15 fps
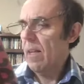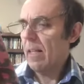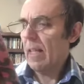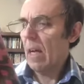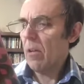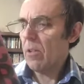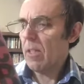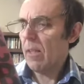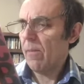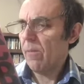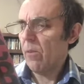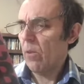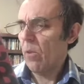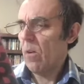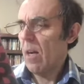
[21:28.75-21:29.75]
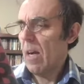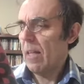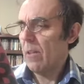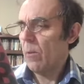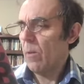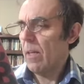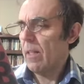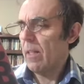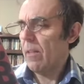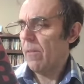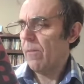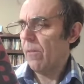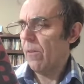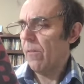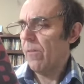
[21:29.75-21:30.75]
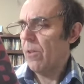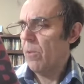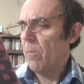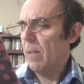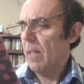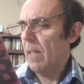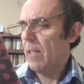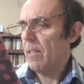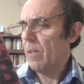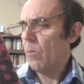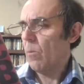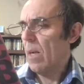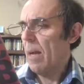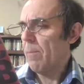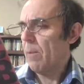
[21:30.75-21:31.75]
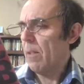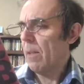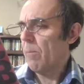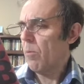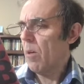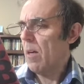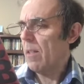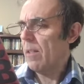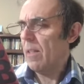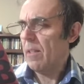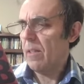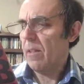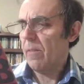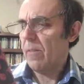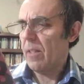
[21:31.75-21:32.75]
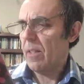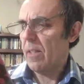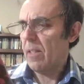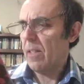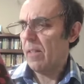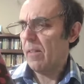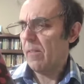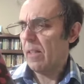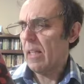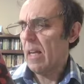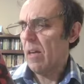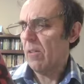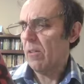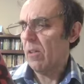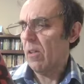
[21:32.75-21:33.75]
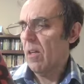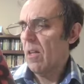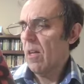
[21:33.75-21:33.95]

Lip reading: Calcium fluoride, irradiated for a few minutes and rapidly brought into the vicinity of the counter,